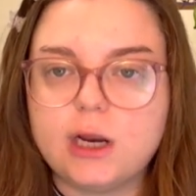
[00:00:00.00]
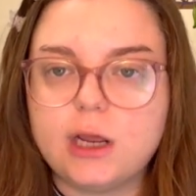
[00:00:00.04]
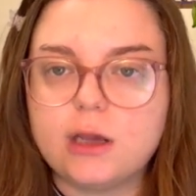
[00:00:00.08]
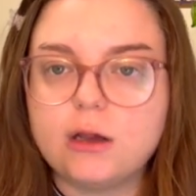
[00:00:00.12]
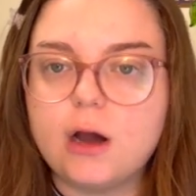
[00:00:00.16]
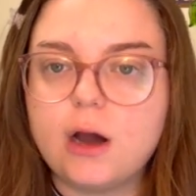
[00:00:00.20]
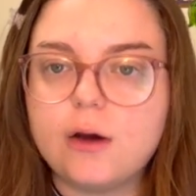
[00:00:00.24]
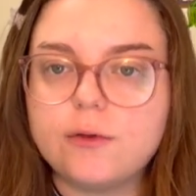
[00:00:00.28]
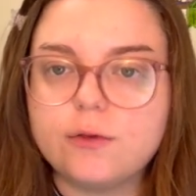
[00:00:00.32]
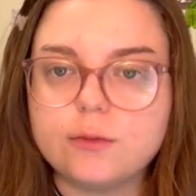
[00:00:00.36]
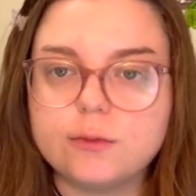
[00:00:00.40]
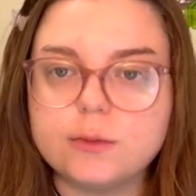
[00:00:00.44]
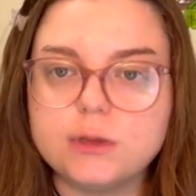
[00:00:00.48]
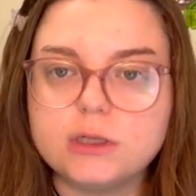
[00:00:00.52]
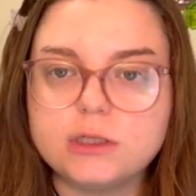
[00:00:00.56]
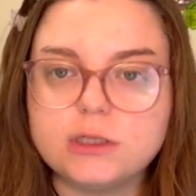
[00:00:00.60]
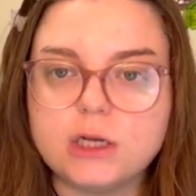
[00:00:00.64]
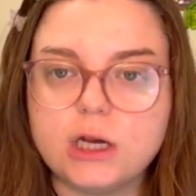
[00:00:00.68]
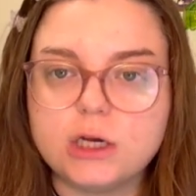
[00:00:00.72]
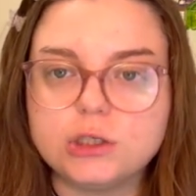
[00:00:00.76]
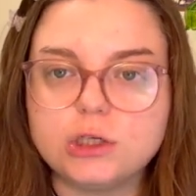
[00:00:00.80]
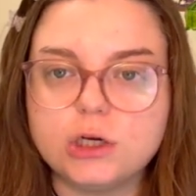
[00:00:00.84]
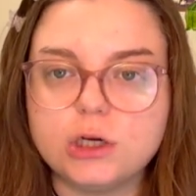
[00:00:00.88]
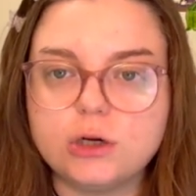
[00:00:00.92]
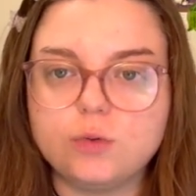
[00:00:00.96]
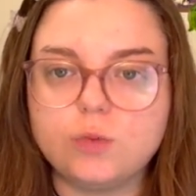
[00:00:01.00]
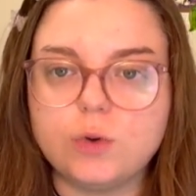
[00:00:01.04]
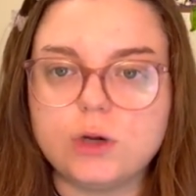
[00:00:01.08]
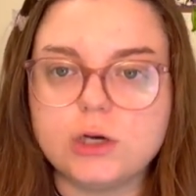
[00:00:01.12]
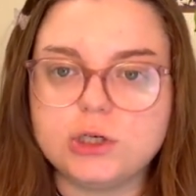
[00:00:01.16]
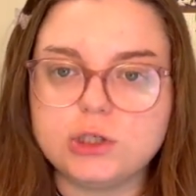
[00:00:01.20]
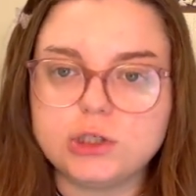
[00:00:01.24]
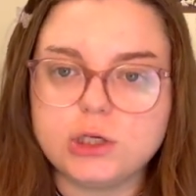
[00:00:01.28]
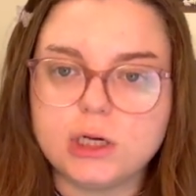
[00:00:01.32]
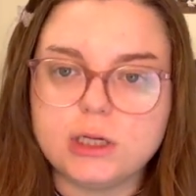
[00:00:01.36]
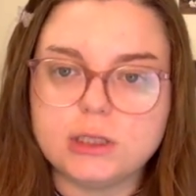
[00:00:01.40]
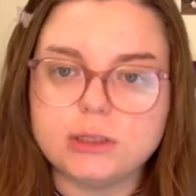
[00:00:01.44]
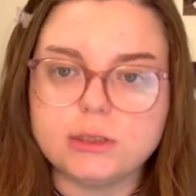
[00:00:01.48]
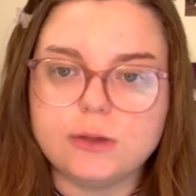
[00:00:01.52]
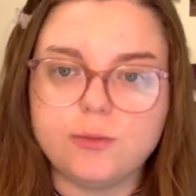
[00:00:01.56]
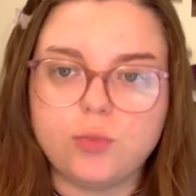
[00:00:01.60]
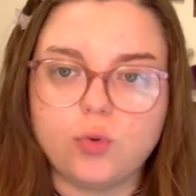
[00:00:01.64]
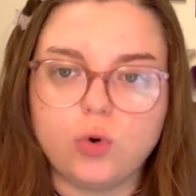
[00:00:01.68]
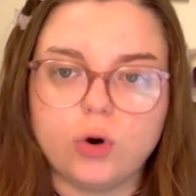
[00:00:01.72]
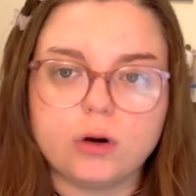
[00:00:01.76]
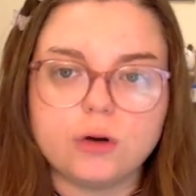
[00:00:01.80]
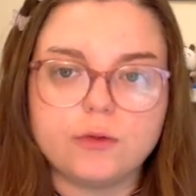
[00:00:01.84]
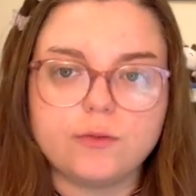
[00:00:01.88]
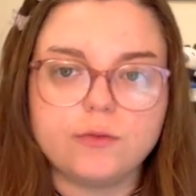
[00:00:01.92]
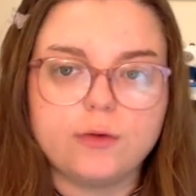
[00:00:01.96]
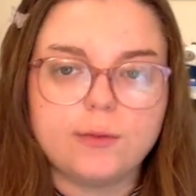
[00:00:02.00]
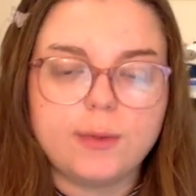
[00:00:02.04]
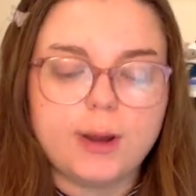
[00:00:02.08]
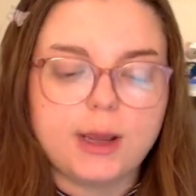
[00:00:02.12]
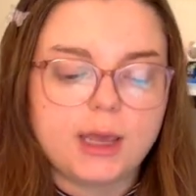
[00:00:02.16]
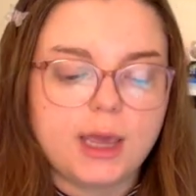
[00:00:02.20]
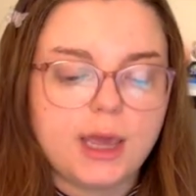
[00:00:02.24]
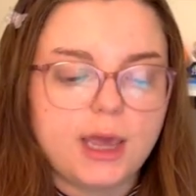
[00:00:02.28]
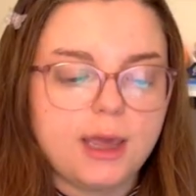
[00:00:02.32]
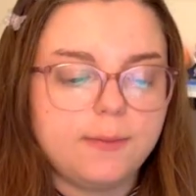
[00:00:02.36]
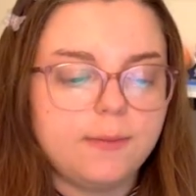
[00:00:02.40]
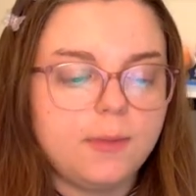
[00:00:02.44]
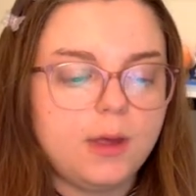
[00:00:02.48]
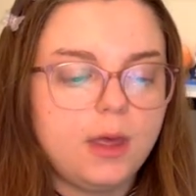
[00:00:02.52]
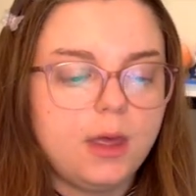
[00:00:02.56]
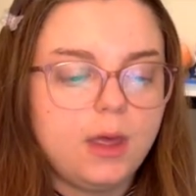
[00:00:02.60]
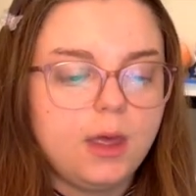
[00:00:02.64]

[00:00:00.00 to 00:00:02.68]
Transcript: I got from this session, which is important for my game,